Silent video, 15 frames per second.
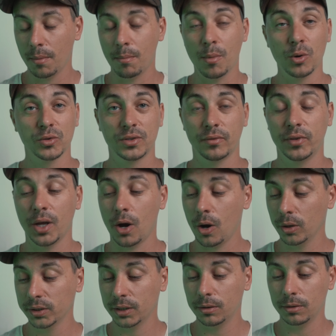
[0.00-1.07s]
most of the
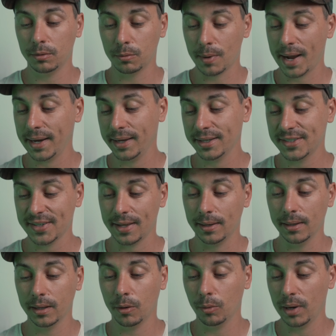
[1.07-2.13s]
other writings and
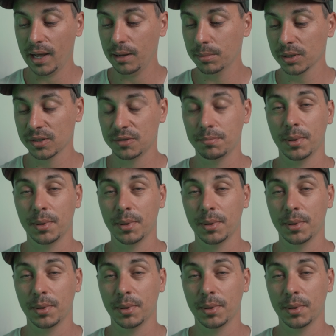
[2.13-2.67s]
little labels,